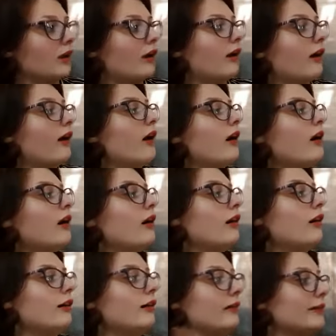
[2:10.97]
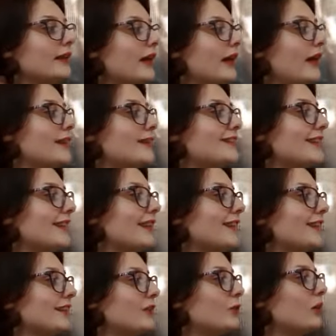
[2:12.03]
Oh, yes,
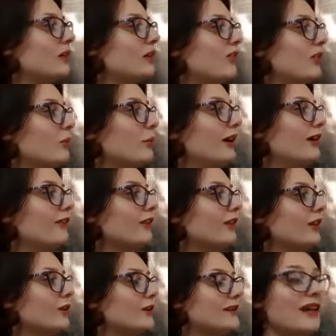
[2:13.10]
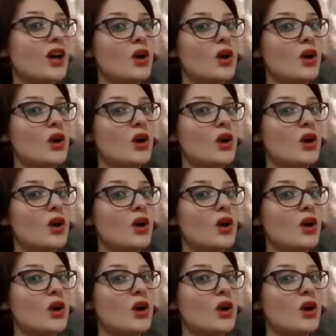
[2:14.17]
said one of the buffaloes.